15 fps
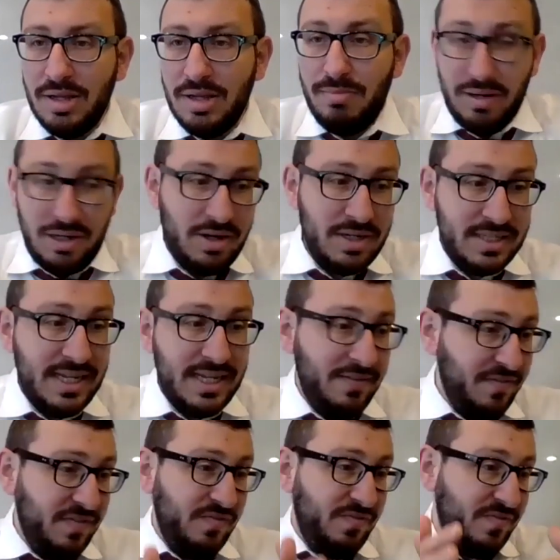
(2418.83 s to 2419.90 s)
Because if
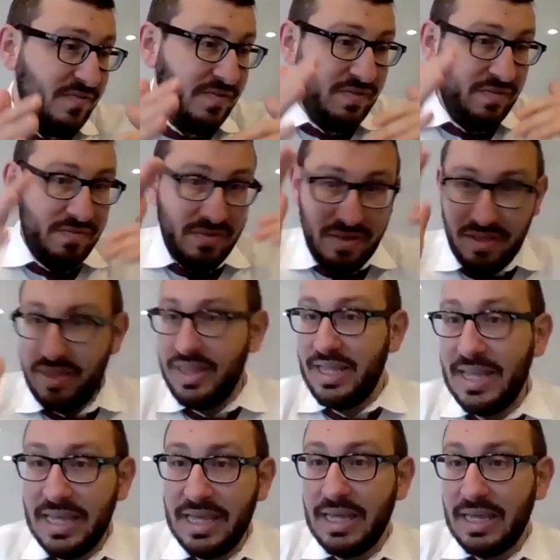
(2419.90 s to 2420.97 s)

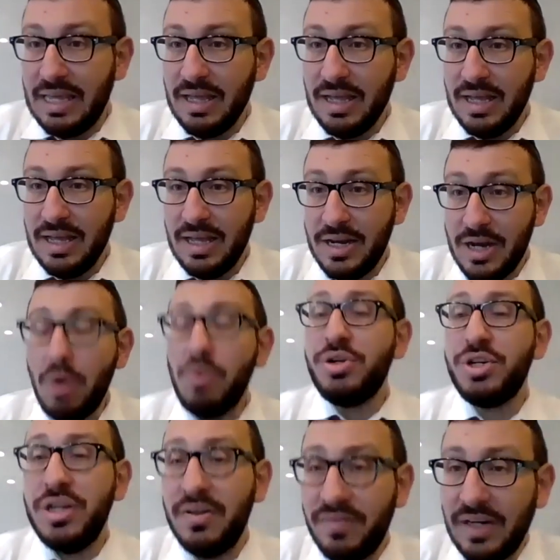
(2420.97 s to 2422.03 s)
the
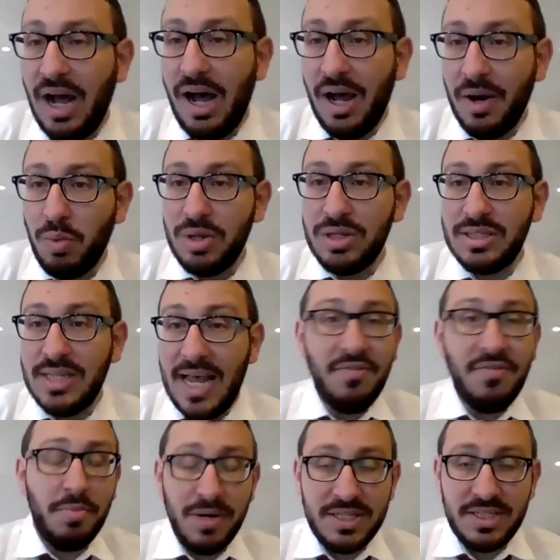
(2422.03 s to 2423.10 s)
notion of God was ever
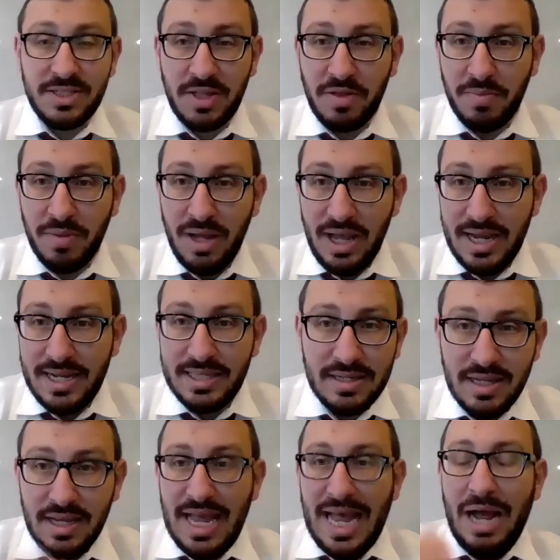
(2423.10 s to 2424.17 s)
present in their mind,
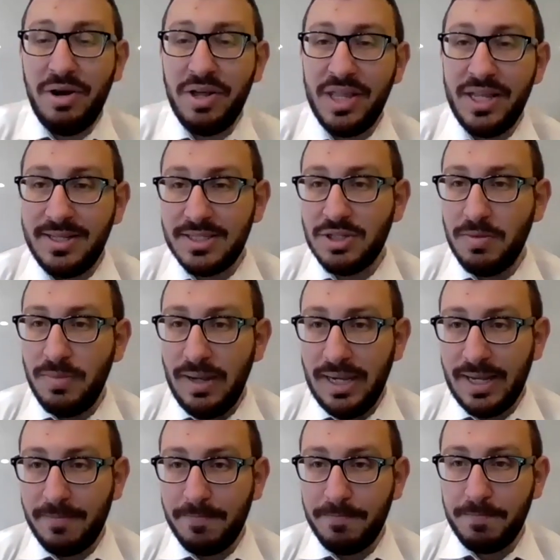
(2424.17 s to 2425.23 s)
how could they disobey
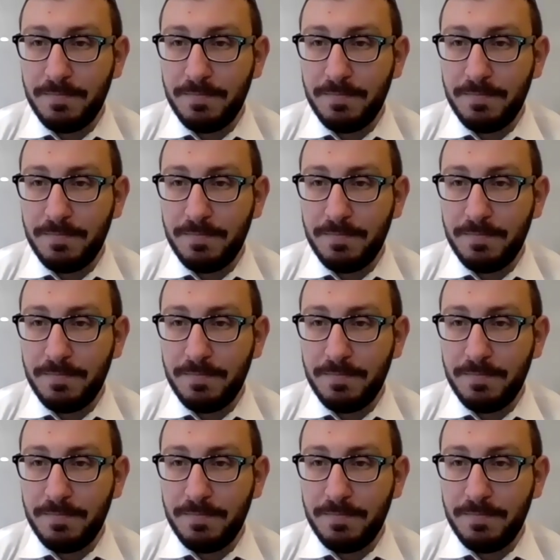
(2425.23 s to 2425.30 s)
Him?